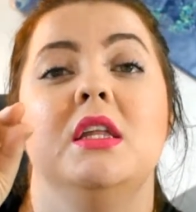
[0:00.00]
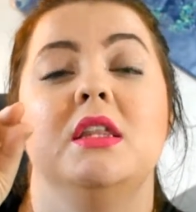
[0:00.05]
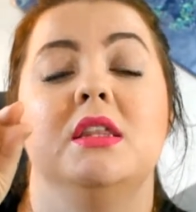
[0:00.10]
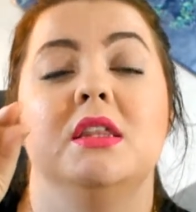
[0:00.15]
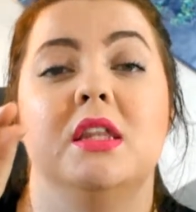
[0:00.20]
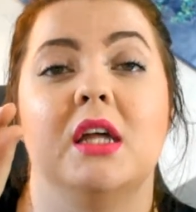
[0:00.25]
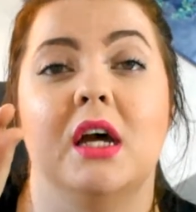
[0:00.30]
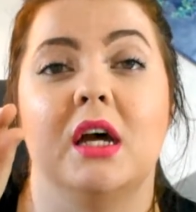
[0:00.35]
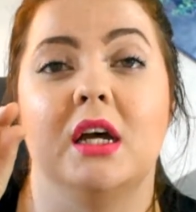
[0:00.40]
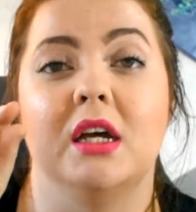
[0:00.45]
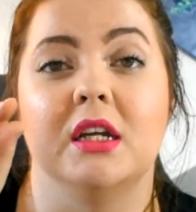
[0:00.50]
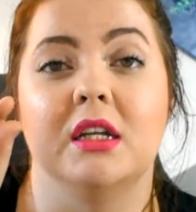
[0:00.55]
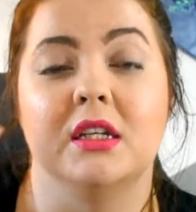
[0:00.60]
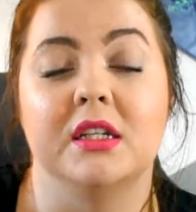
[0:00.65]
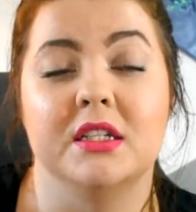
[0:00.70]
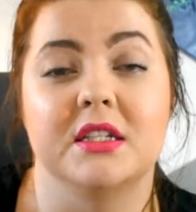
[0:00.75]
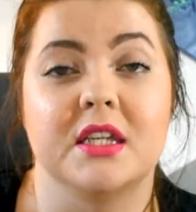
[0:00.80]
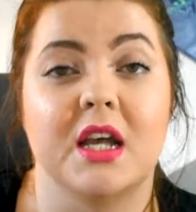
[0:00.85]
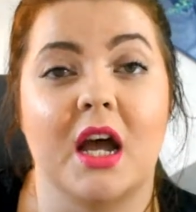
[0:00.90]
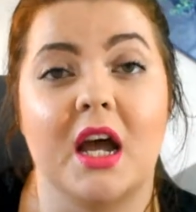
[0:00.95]
the
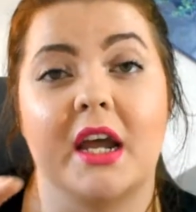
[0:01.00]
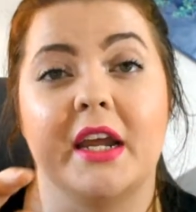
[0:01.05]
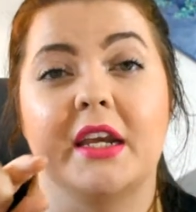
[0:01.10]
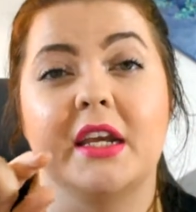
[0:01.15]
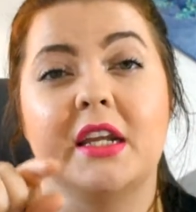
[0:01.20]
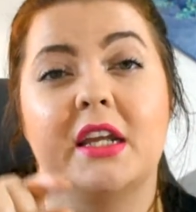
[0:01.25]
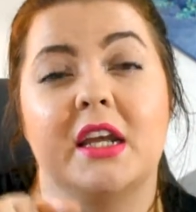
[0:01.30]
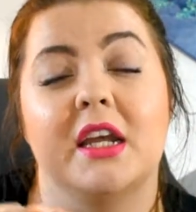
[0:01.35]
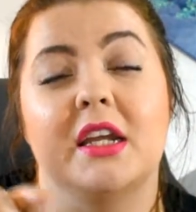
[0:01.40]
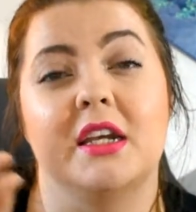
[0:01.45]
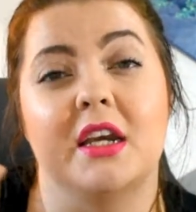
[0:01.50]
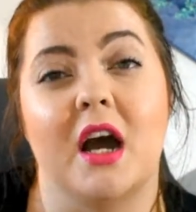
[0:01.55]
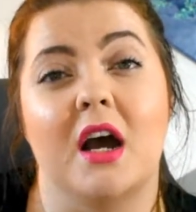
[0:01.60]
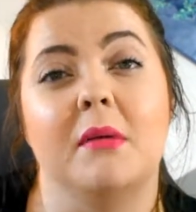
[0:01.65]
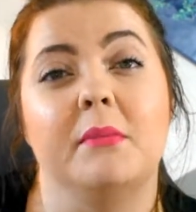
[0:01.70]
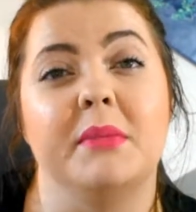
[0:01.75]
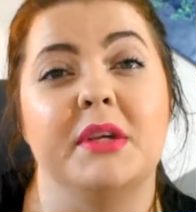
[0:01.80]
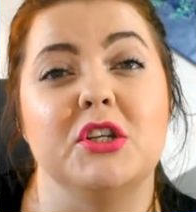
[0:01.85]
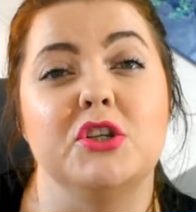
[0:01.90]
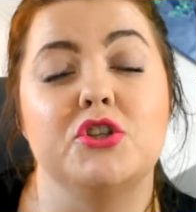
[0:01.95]
design
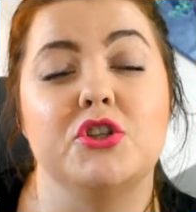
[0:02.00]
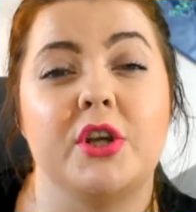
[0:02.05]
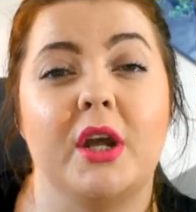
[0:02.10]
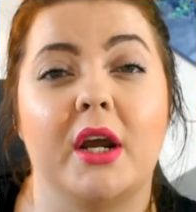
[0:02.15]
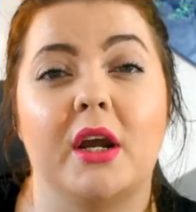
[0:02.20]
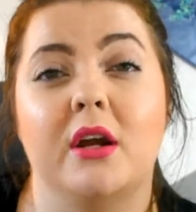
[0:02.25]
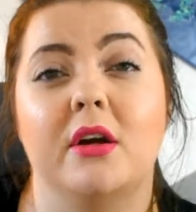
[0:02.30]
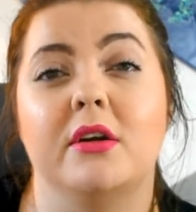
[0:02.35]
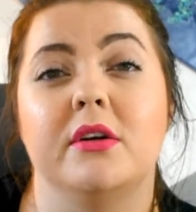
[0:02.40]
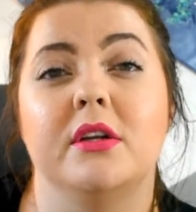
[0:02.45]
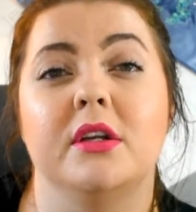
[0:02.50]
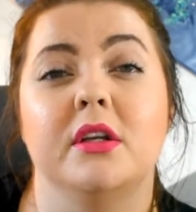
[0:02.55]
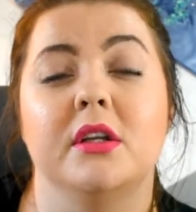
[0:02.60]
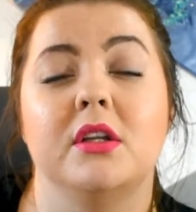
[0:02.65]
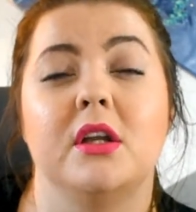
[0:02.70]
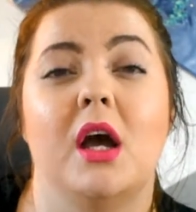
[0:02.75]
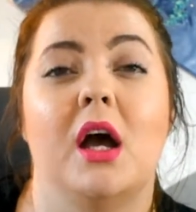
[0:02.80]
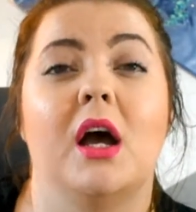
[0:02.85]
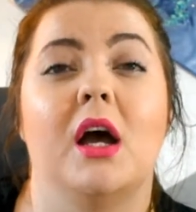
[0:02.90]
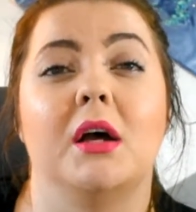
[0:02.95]
cannot be shared,
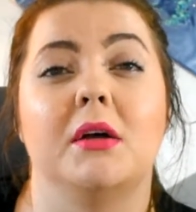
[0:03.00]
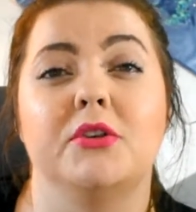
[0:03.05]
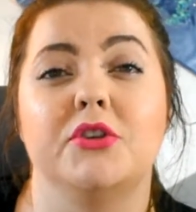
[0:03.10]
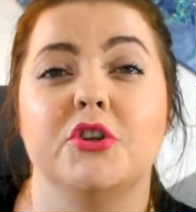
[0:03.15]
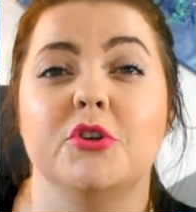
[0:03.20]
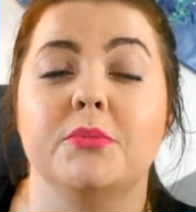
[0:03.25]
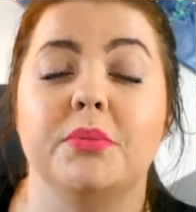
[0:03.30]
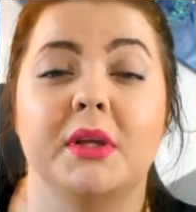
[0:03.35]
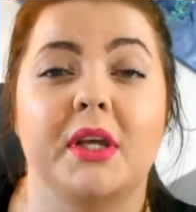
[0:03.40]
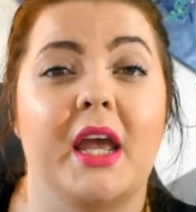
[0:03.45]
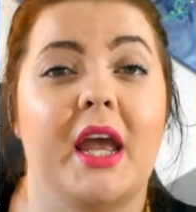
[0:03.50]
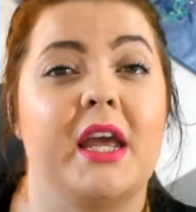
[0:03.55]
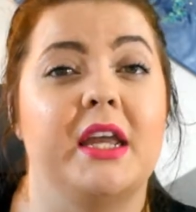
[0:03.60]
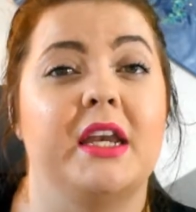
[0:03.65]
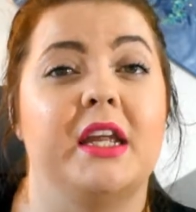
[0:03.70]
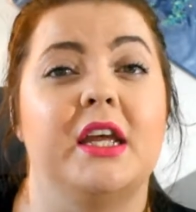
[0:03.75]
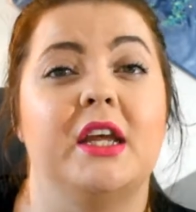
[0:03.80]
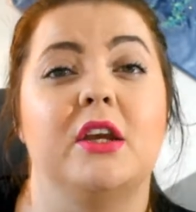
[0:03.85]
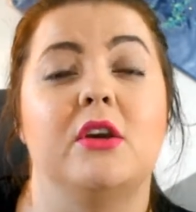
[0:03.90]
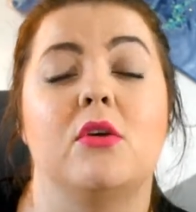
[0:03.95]

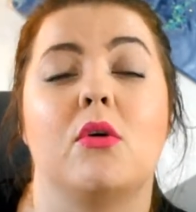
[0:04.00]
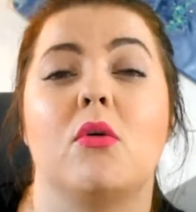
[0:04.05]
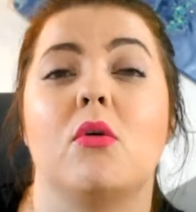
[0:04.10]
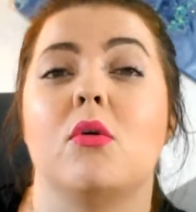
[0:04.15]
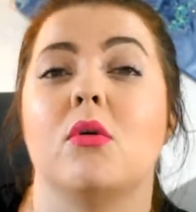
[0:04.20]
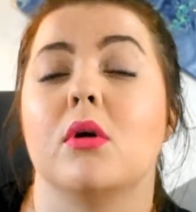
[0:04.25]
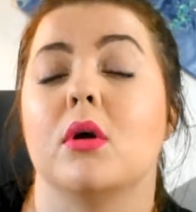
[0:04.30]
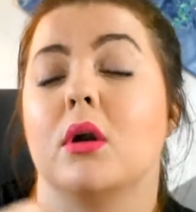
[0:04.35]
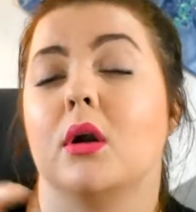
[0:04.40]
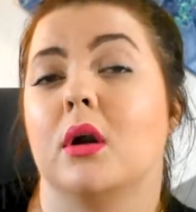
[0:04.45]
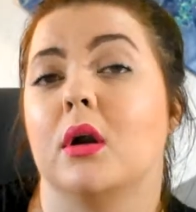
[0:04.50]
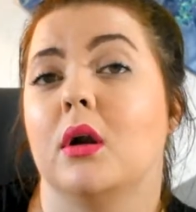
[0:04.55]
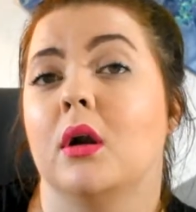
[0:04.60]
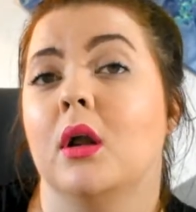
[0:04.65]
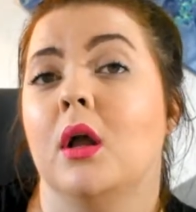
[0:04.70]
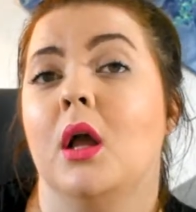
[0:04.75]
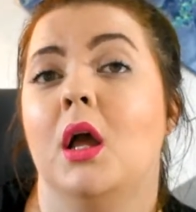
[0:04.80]
duplicated, or,